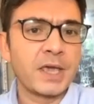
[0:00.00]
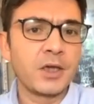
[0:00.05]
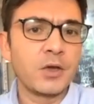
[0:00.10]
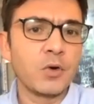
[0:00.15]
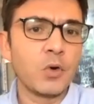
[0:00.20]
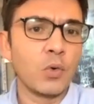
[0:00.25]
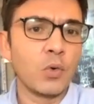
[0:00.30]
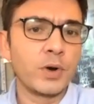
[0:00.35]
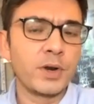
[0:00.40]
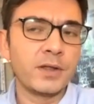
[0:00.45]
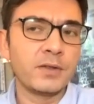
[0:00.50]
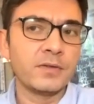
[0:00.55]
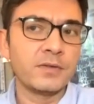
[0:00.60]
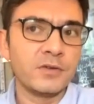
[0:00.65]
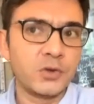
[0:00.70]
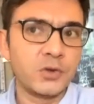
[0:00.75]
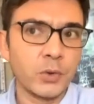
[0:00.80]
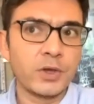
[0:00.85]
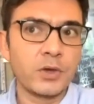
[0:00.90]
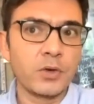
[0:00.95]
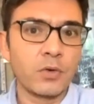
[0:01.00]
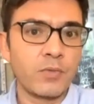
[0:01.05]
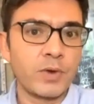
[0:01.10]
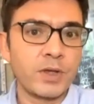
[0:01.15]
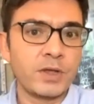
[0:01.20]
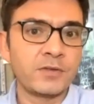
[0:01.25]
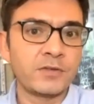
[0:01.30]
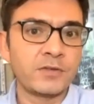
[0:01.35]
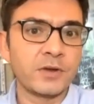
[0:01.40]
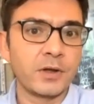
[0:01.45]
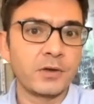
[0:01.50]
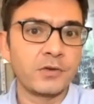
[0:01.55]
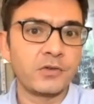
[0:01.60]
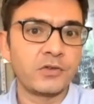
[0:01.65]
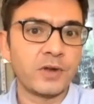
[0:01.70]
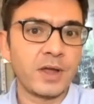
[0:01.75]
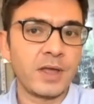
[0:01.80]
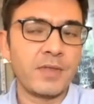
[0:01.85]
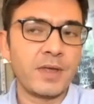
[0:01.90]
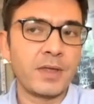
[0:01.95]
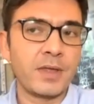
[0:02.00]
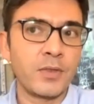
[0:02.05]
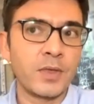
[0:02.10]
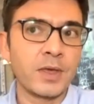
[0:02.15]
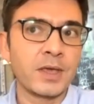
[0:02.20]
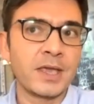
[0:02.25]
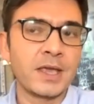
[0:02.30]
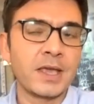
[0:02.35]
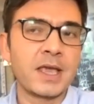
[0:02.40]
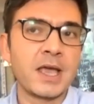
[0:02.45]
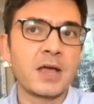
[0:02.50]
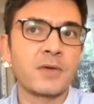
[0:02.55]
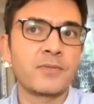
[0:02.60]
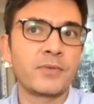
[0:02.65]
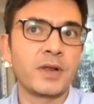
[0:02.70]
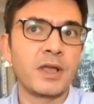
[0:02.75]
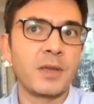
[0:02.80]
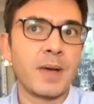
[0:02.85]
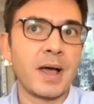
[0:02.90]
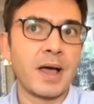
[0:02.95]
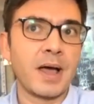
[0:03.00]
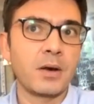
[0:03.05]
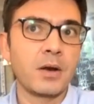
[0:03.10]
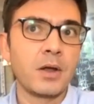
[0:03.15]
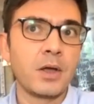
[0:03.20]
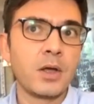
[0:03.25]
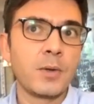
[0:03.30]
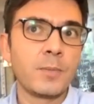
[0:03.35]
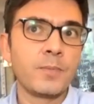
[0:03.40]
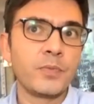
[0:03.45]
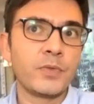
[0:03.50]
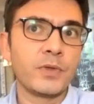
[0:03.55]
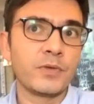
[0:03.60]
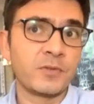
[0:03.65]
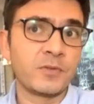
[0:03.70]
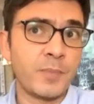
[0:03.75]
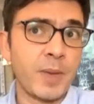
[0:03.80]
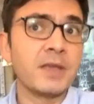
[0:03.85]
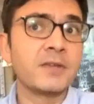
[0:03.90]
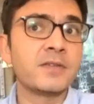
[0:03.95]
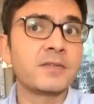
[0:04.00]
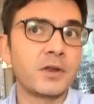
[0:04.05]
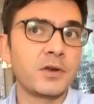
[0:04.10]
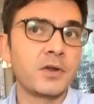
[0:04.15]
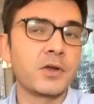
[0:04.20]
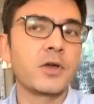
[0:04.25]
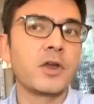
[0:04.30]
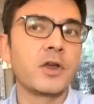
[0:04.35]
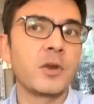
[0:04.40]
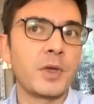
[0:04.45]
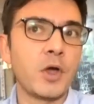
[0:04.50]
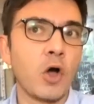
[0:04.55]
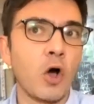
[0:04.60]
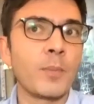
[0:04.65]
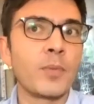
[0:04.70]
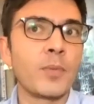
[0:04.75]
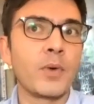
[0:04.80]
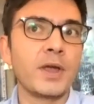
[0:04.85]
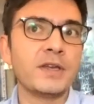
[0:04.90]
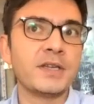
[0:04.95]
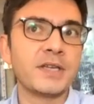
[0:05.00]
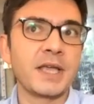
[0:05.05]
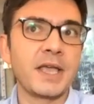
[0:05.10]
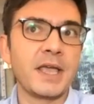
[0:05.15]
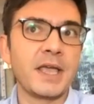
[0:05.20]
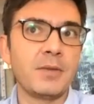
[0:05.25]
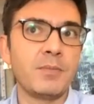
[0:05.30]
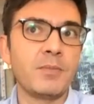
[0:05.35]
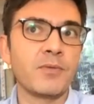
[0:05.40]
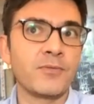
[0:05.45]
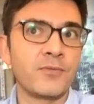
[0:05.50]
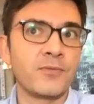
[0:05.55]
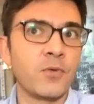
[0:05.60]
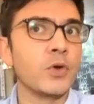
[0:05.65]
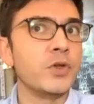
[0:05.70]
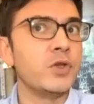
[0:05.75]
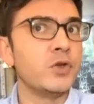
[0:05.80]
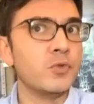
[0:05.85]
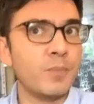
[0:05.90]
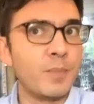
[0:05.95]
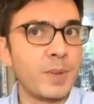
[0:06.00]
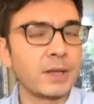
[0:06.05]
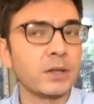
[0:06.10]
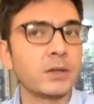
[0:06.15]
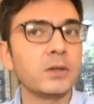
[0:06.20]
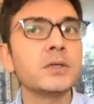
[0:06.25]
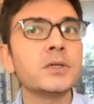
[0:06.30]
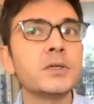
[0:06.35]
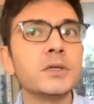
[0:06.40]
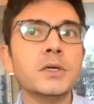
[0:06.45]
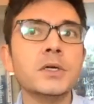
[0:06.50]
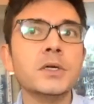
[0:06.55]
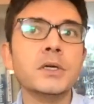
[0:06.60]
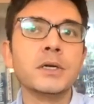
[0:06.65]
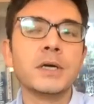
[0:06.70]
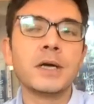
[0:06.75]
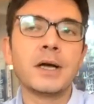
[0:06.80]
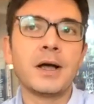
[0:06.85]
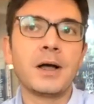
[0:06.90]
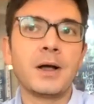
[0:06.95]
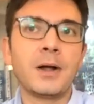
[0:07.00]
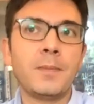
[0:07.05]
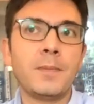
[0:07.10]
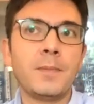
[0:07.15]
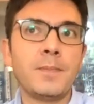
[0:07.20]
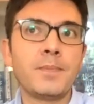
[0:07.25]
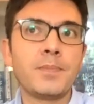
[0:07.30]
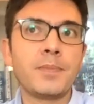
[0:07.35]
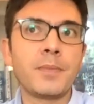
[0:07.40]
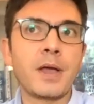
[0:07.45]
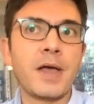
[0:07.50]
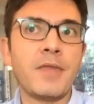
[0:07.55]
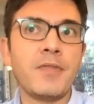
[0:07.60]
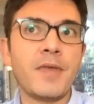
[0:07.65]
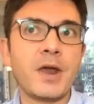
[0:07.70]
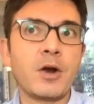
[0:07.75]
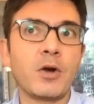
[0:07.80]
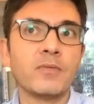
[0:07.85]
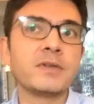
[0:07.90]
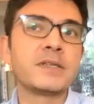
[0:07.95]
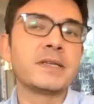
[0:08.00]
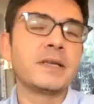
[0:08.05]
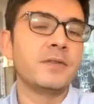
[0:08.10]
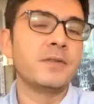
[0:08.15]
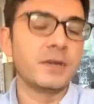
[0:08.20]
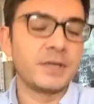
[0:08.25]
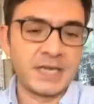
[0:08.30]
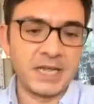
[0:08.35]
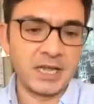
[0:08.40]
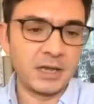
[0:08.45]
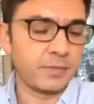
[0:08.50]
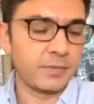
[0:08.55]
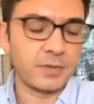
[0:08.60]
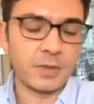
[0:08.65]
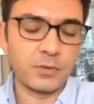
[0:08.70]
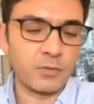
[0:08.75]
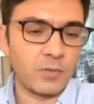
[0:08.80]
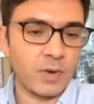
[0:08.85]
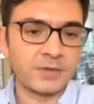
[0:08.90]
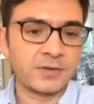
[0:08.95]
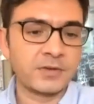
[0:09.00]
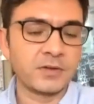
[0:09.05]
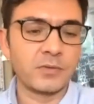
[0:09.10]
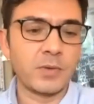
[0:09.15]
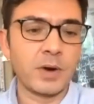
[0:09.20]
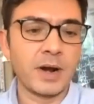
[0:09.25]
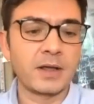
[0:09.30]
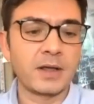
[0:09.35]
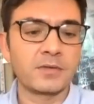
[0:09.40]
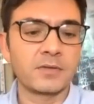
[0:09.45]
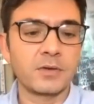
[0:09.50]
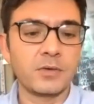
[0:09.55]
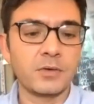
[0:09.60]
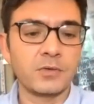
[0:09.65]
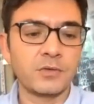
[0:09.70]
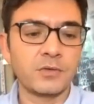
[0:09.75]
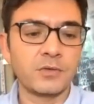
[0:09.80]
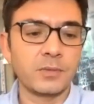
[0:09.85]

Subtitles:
your audience, doing your research, and then thinking carefully about the space that you're going to be operating in before you build. And then obviously the rest is around execution.